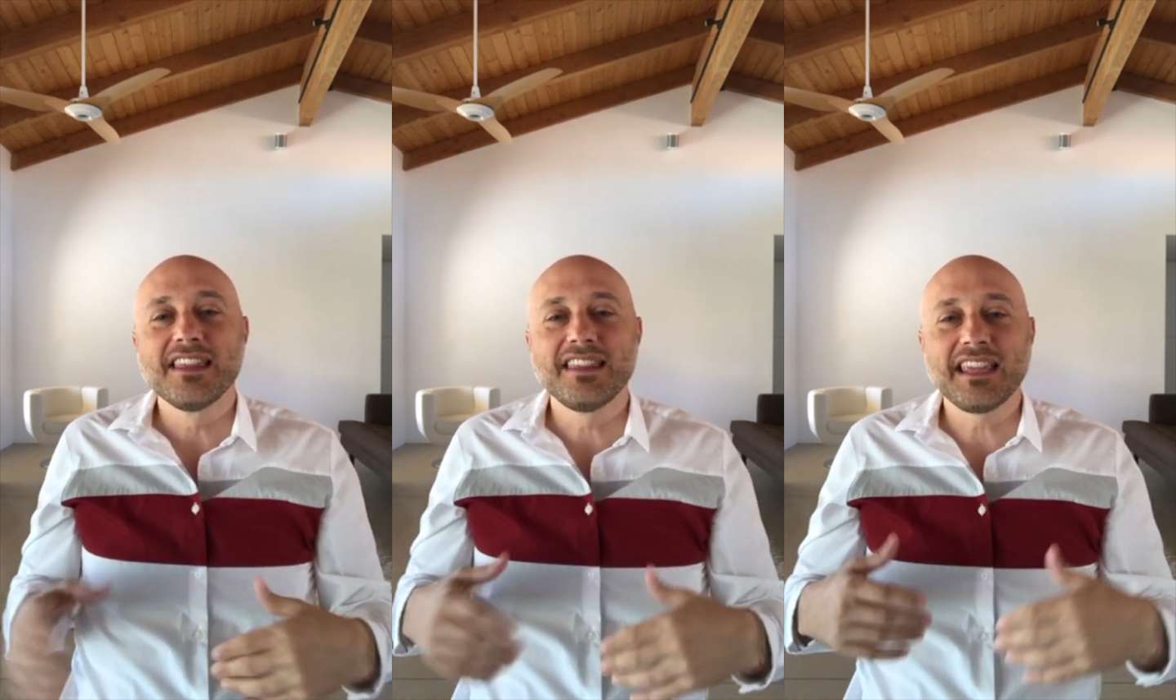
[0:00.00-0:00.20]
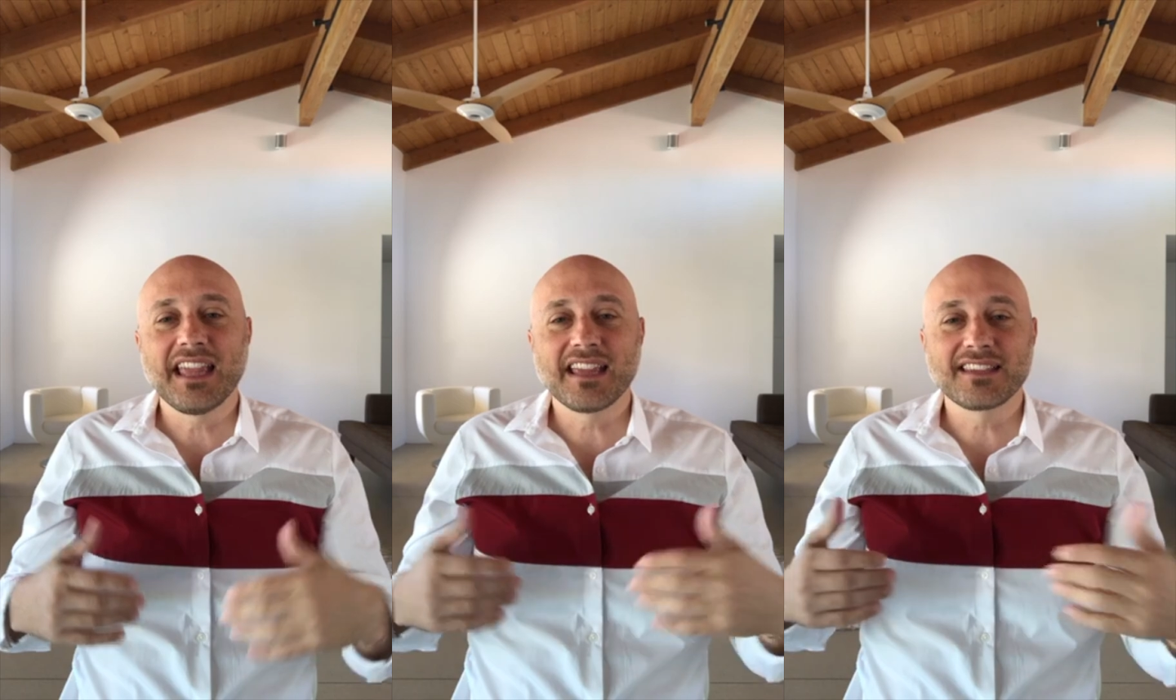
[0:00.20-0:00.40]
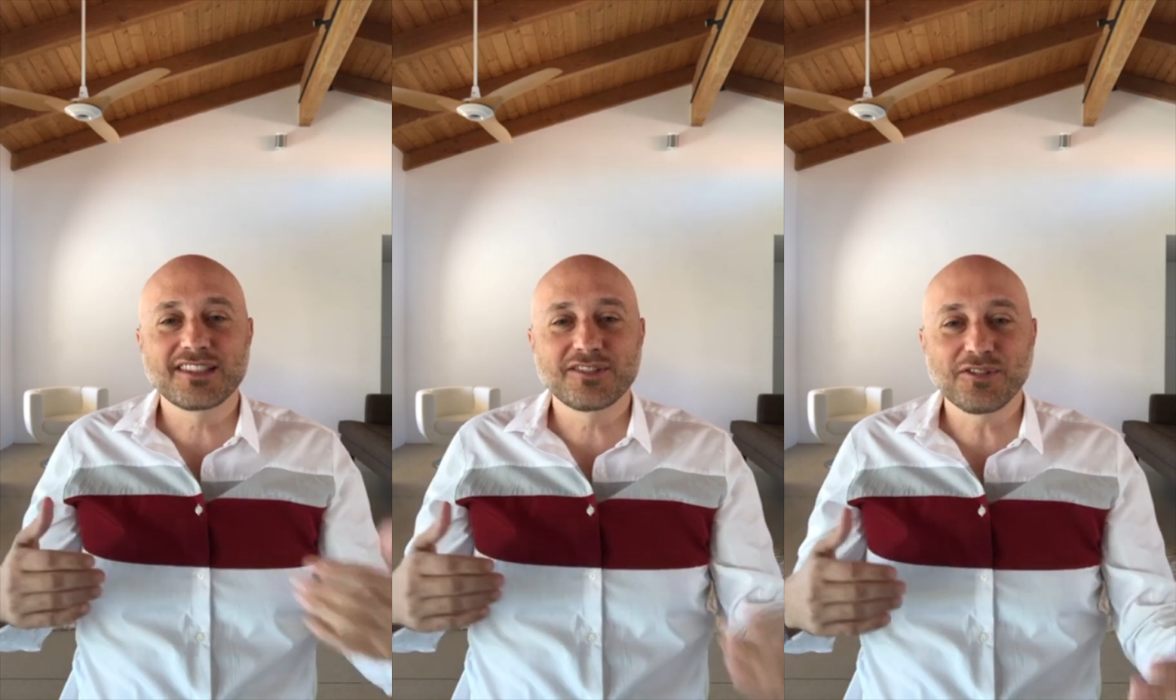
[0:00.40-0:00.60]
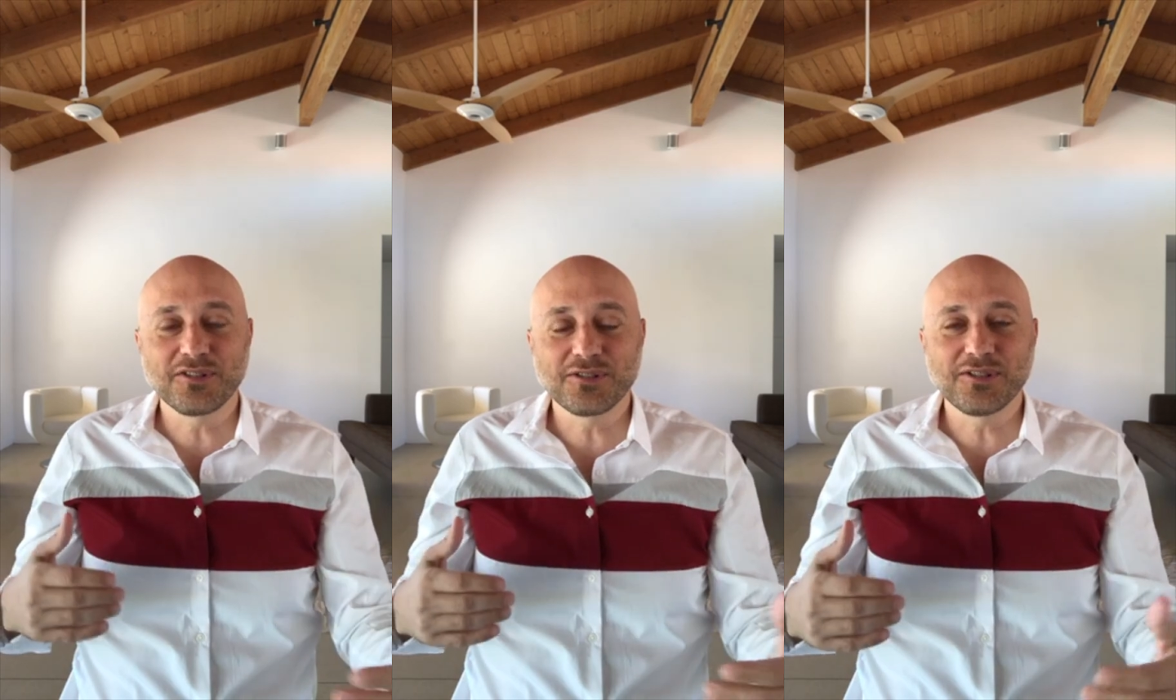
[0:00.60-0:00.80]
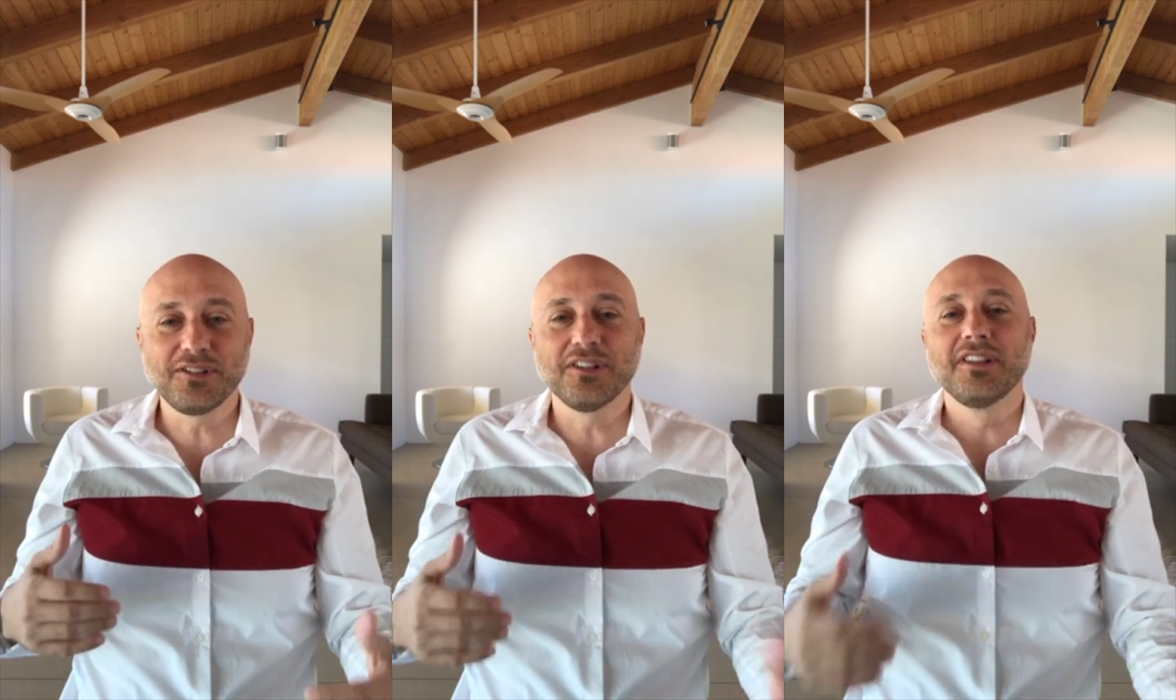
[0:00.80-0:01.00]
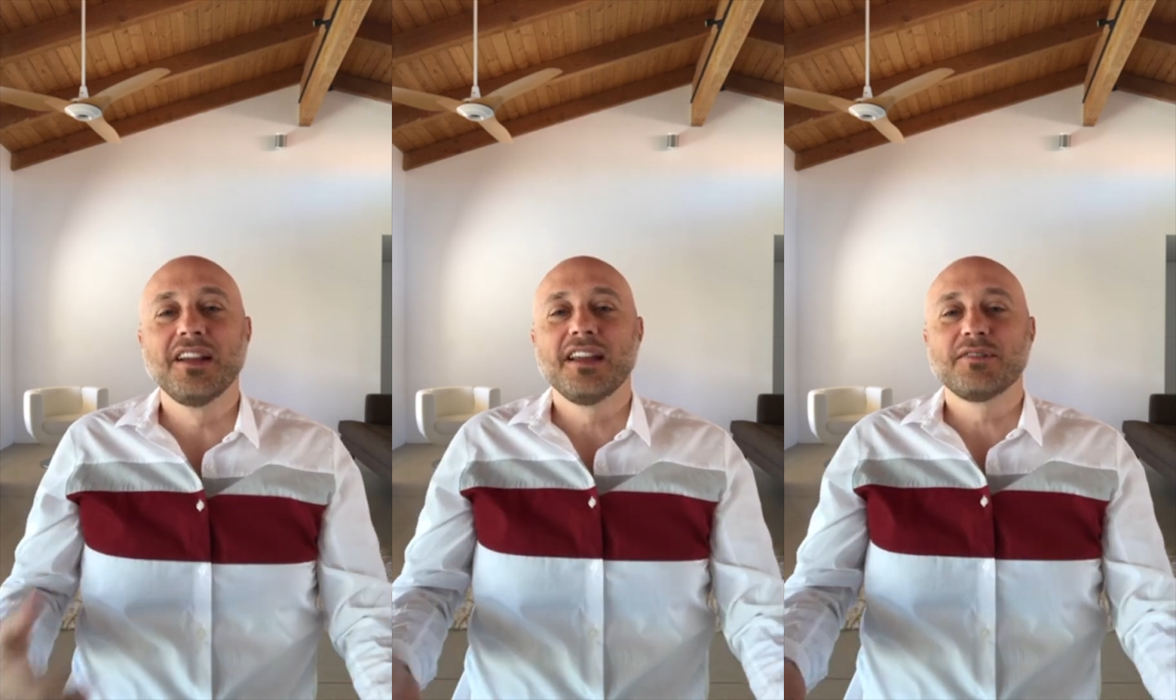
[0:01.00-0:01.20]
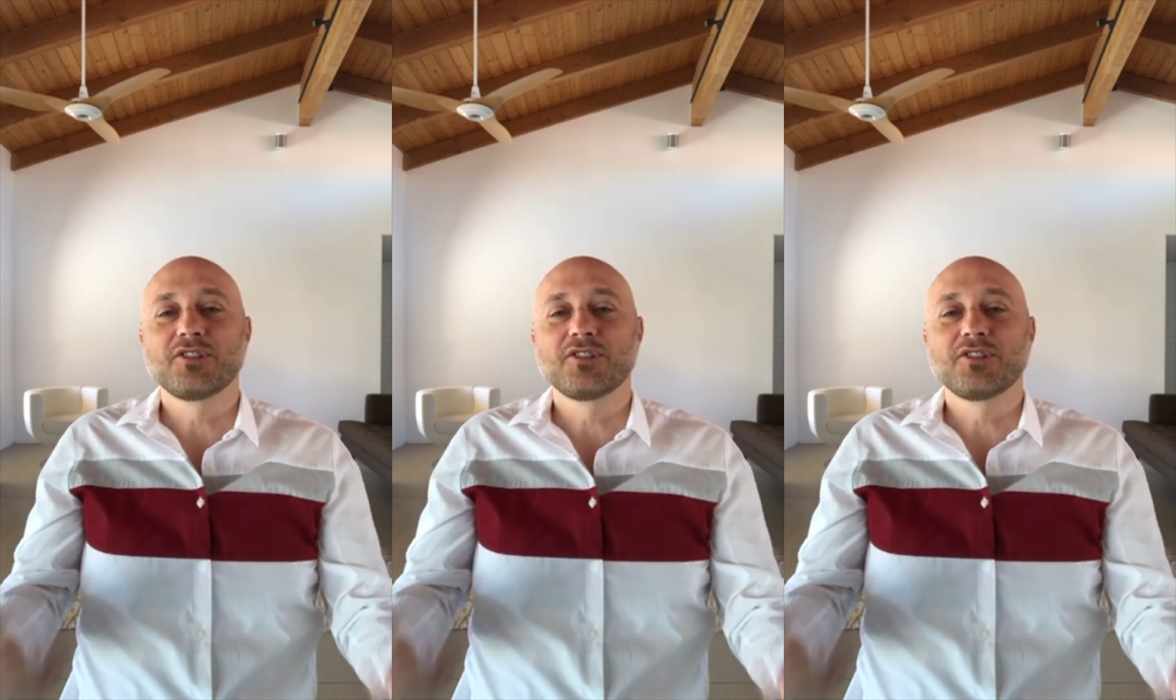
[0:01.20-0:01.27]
the external,